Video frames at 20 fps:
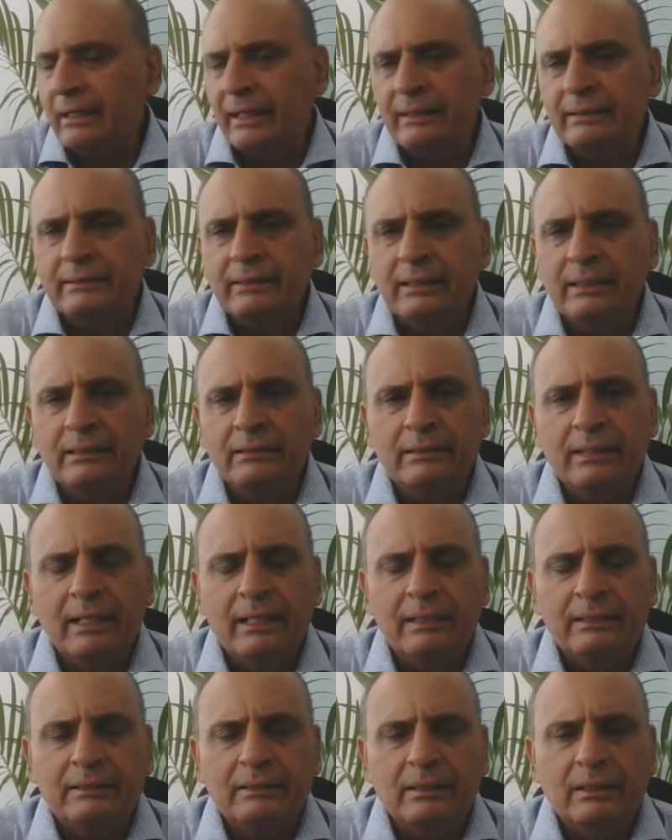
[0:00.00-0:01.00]
And I
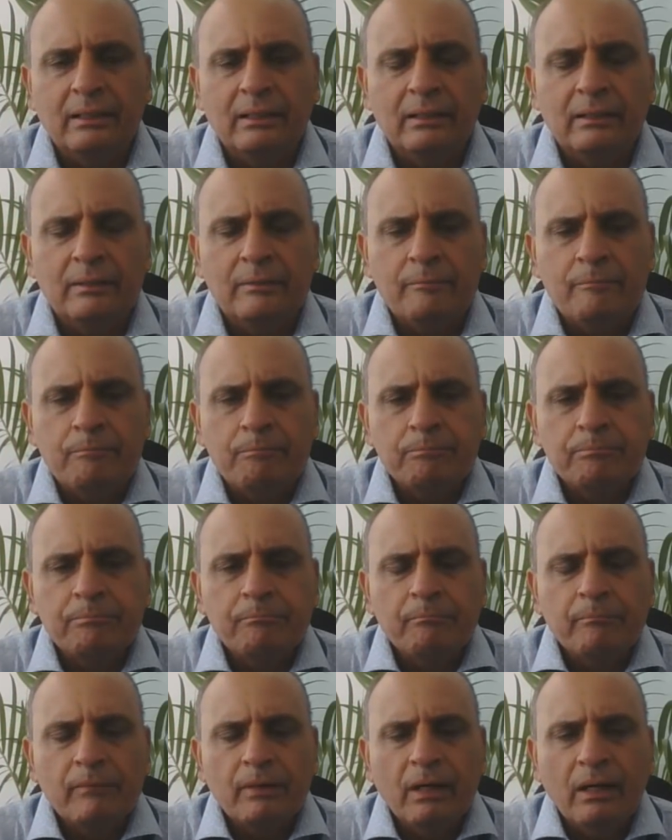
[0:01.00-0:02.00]
think that
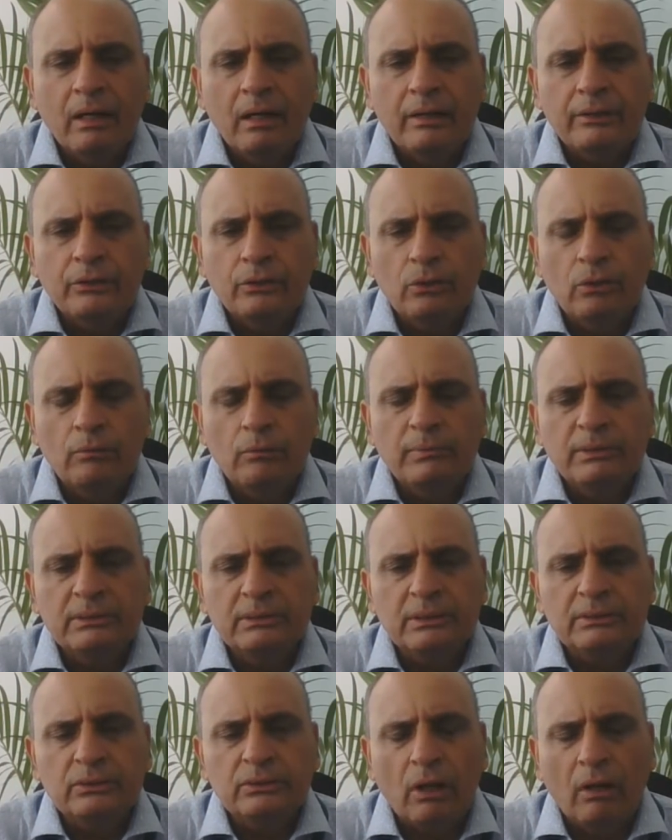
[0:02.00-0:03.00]

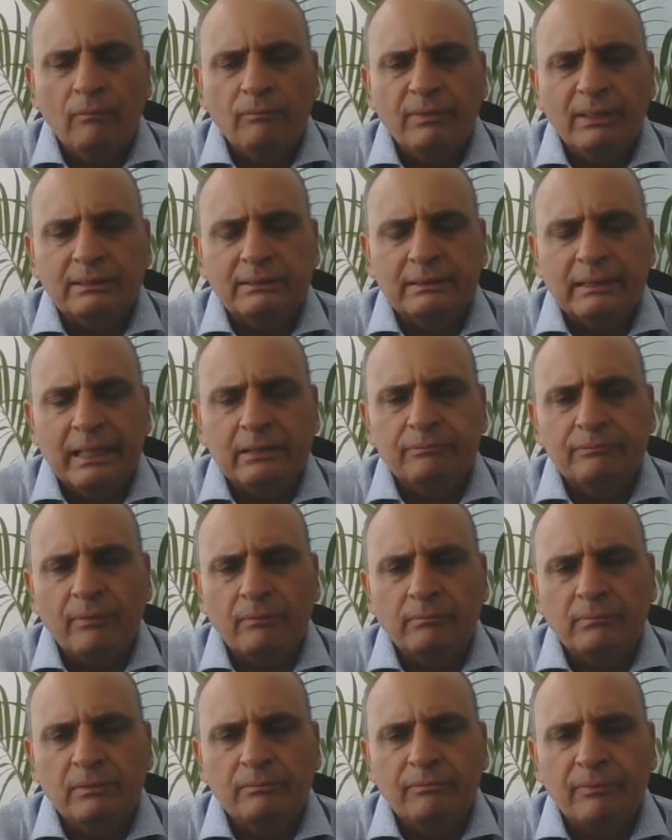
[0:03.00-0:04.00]
Mr. Shroff has
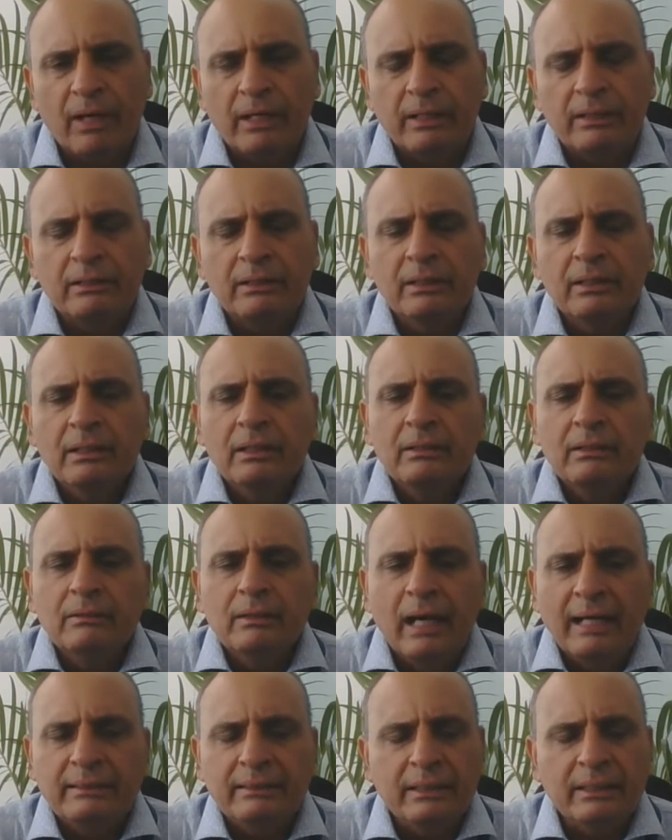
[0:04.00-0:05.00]
led from the front.
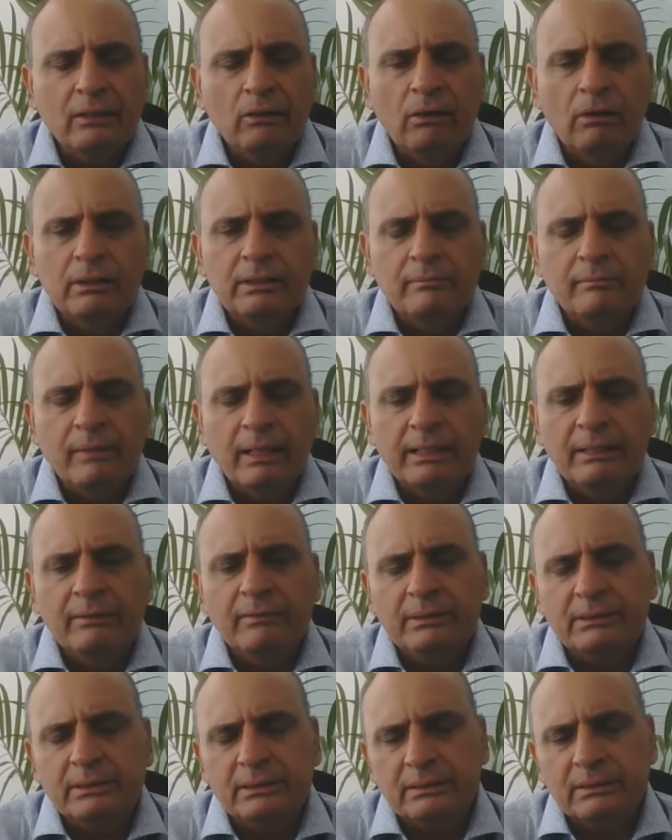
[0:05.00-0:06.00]
I think all the
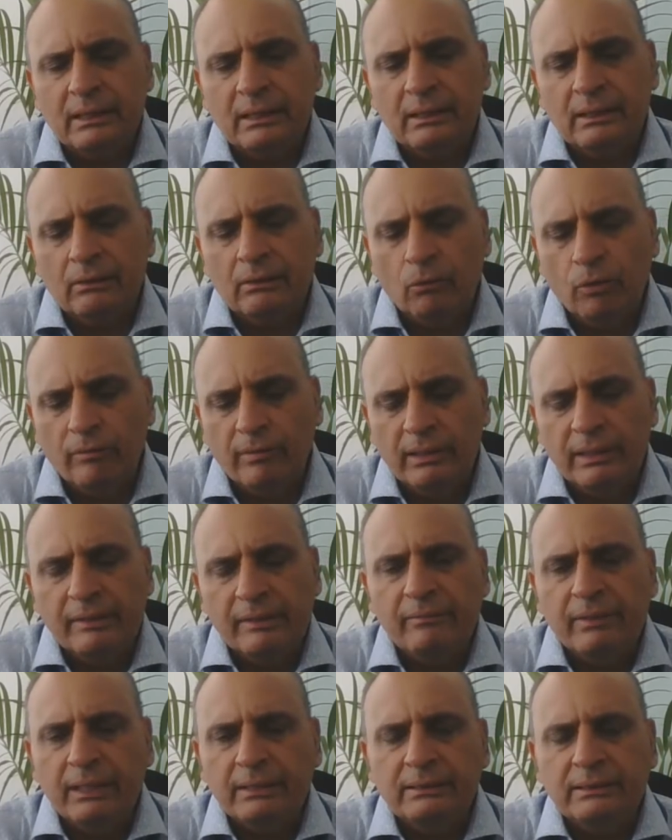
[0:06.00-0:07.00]
money which is over
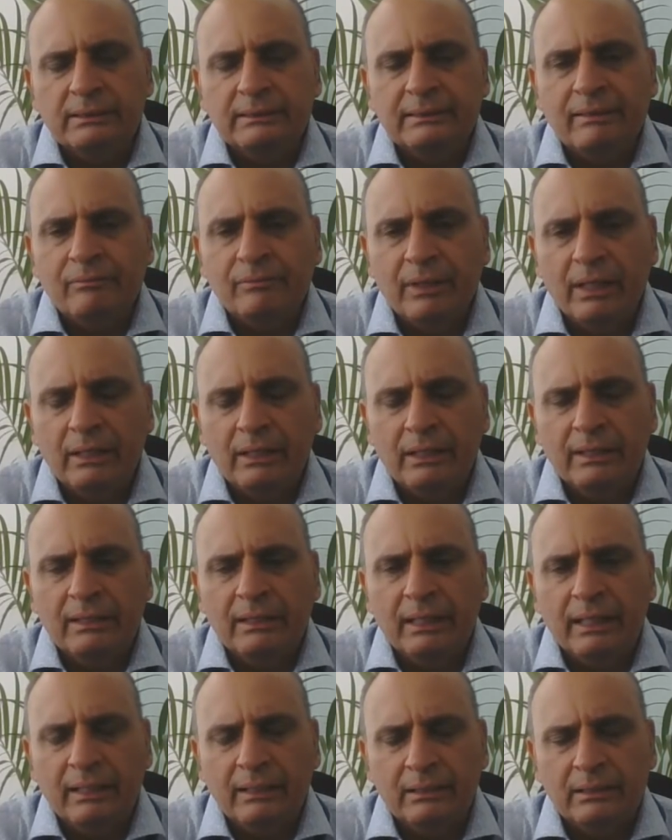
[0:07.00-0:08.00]
leverage is
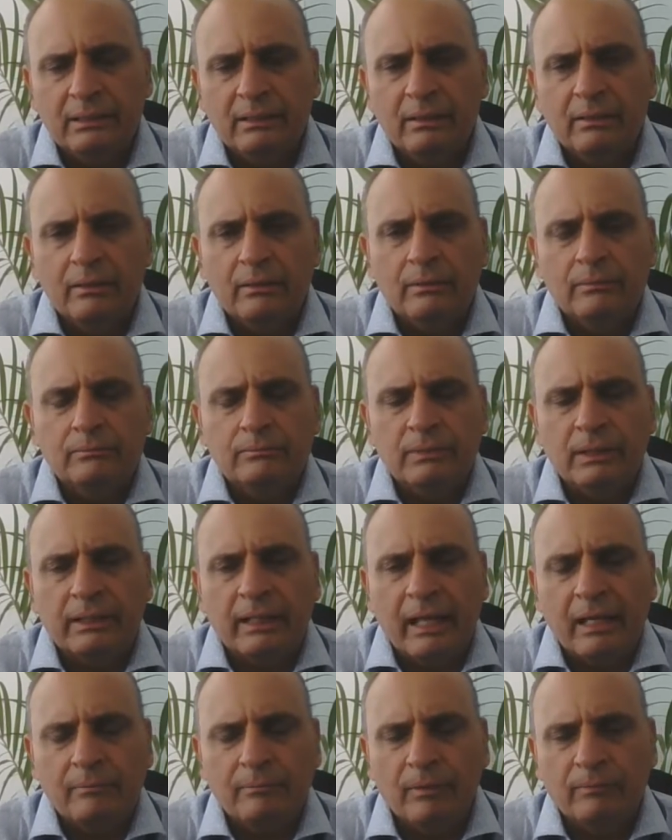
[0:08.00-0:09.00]
definitely in the
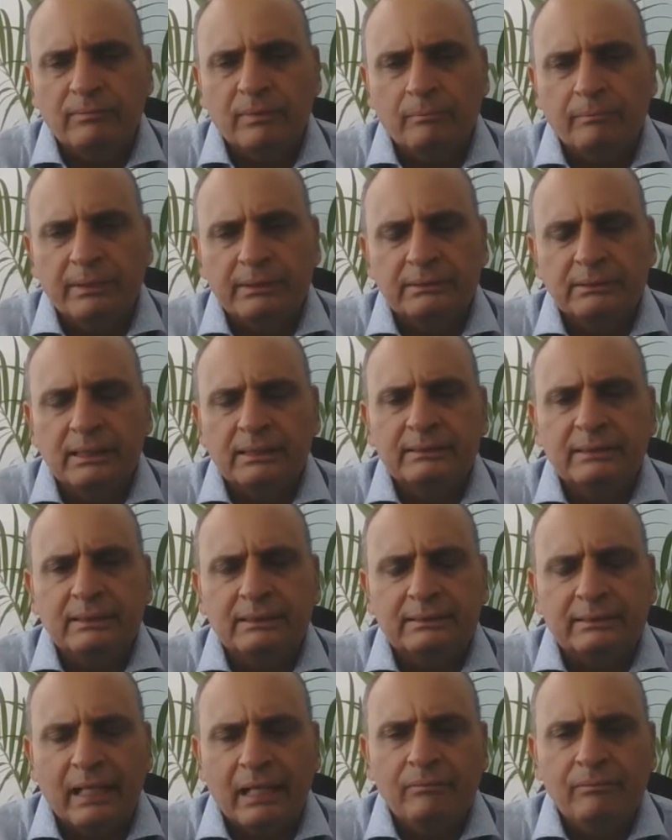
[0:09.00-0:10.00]
realm of the business
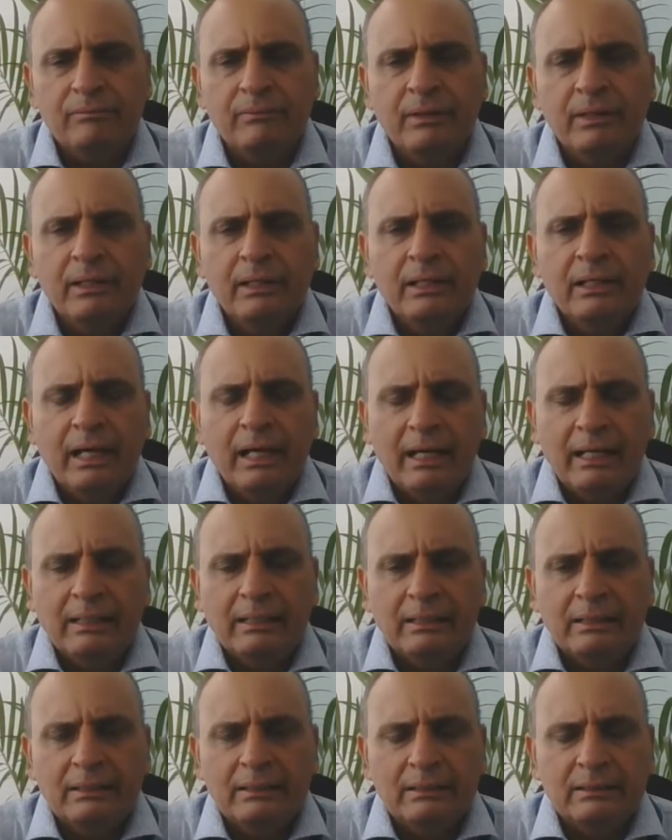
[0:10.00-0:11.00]
itself,
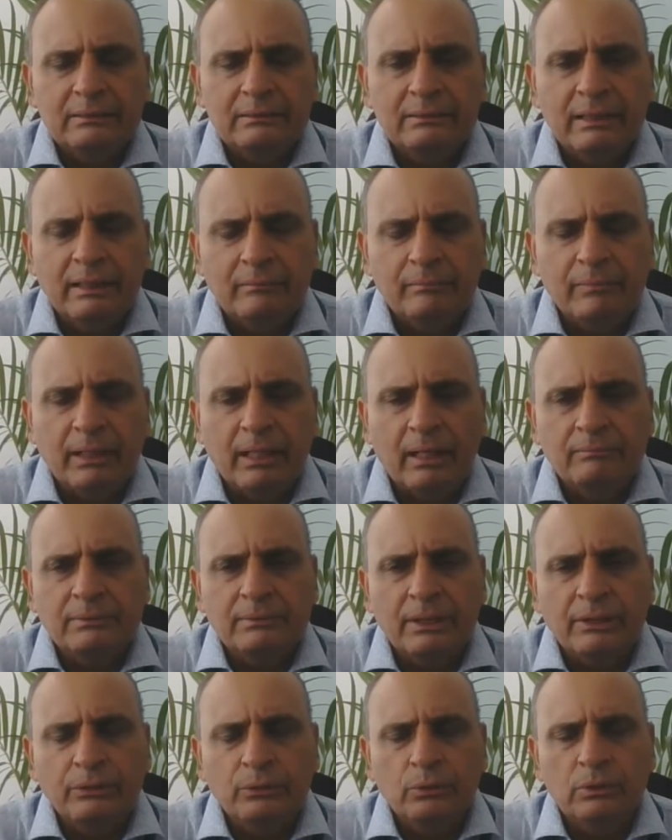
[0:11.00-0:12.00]
and it
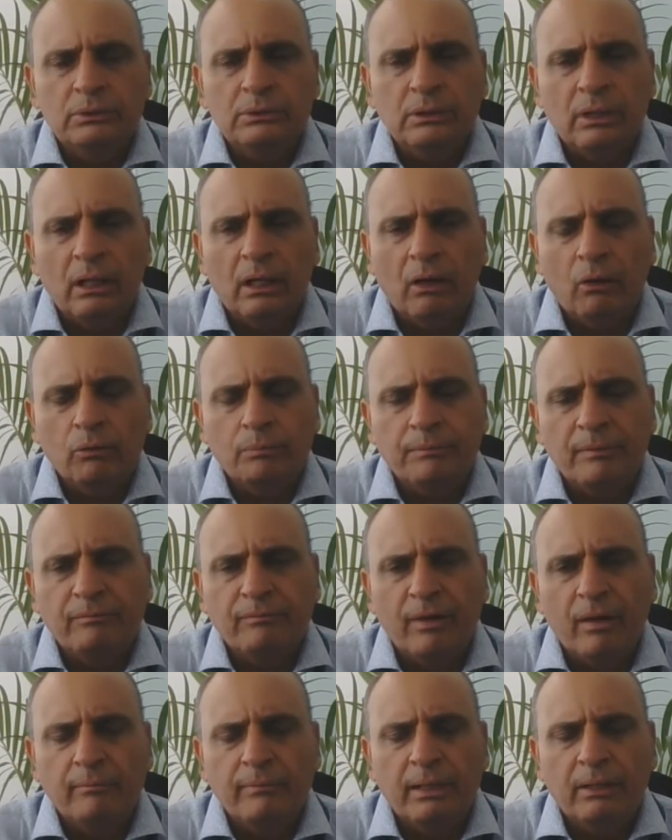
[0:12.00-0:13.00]
becomes a huge
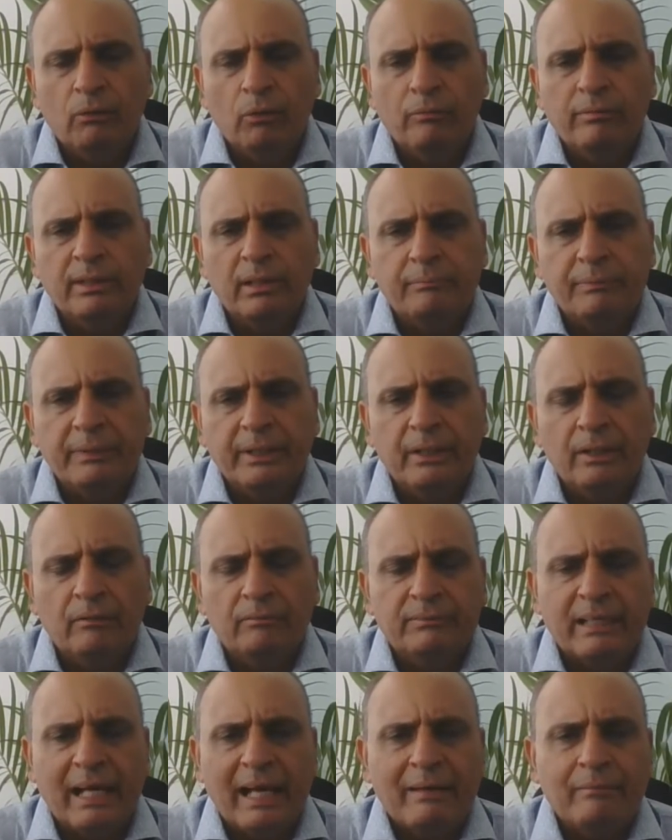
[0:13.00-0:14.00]
outperformer over a period
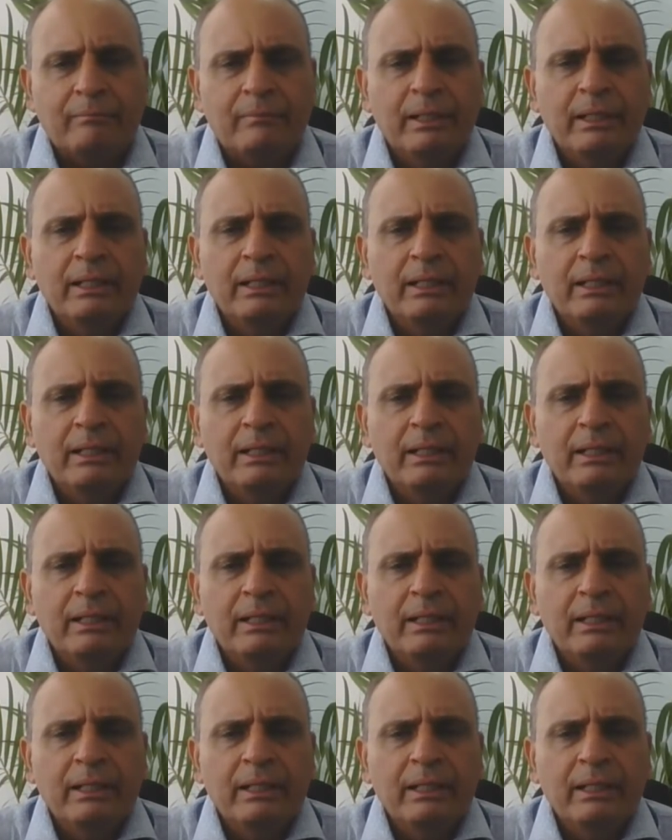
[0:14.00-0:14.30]
of time.